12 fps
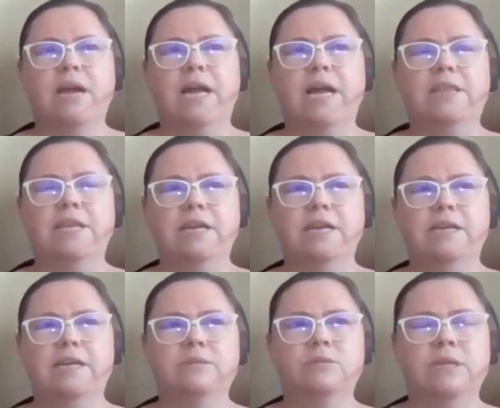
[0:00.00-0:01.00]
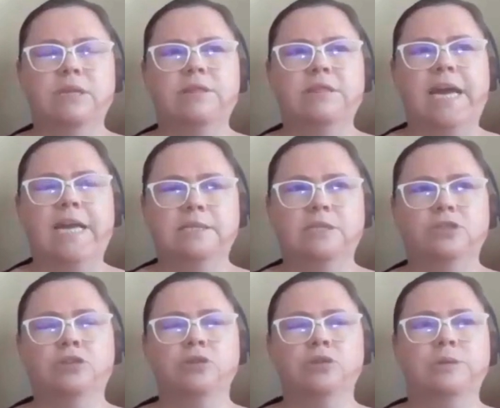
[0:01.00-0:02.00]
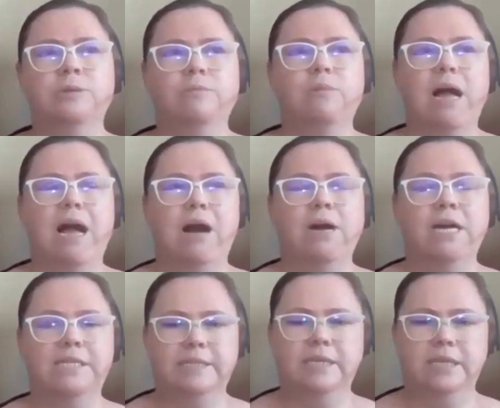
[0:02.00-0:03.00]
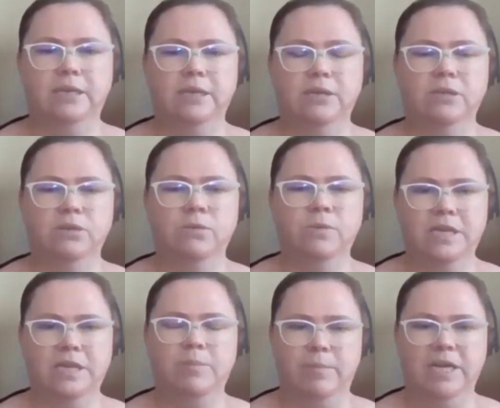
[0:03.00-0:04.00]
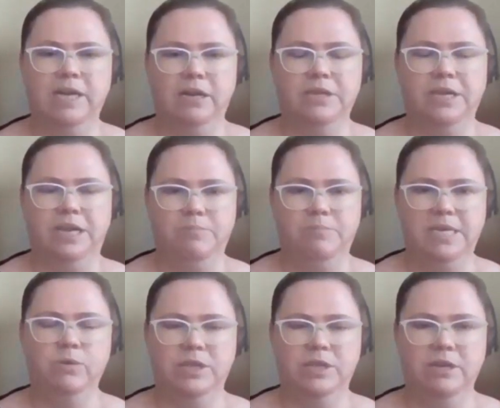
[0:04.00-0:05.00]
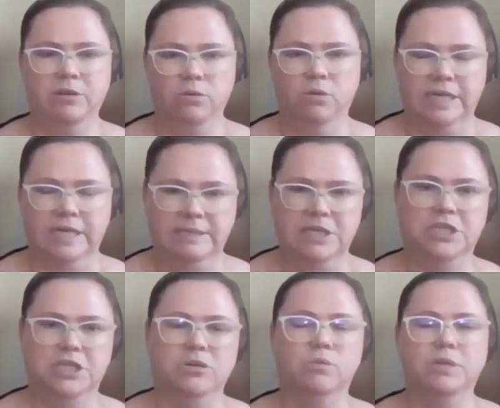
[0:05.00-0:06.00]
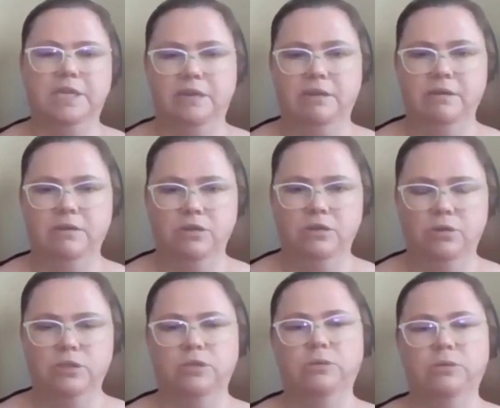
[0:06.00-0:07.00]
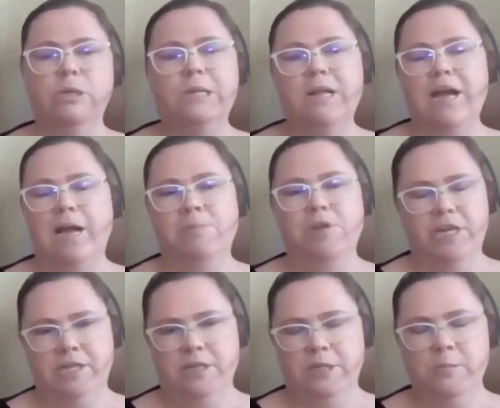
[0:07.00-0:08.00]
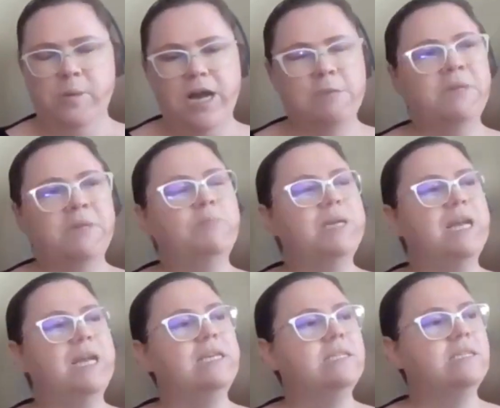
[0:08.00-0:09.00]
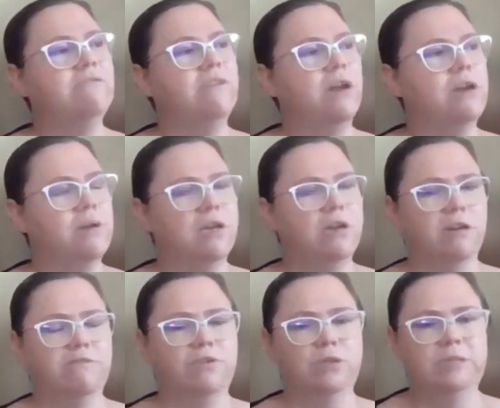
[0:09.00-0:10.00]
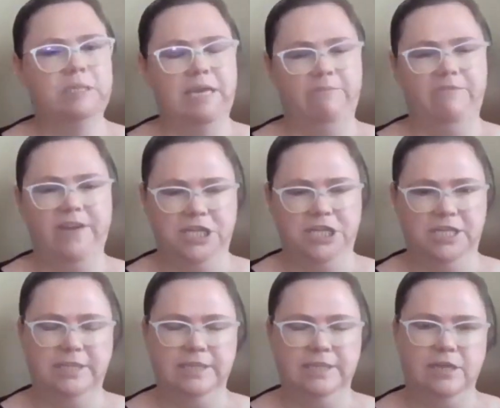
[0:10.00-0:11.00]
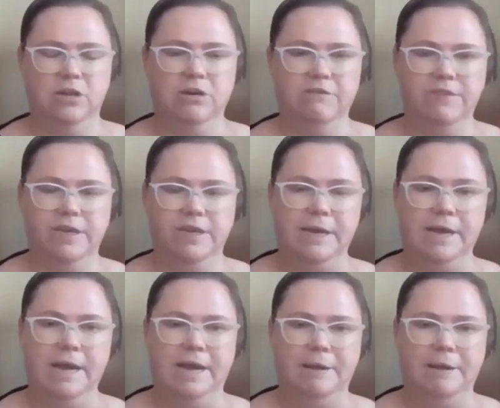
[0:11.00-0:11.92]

I think, that is, how I see the way that public health can be within an organization or within, so I'm not in a department, but I still follow a lot of those same functions, and a lot of the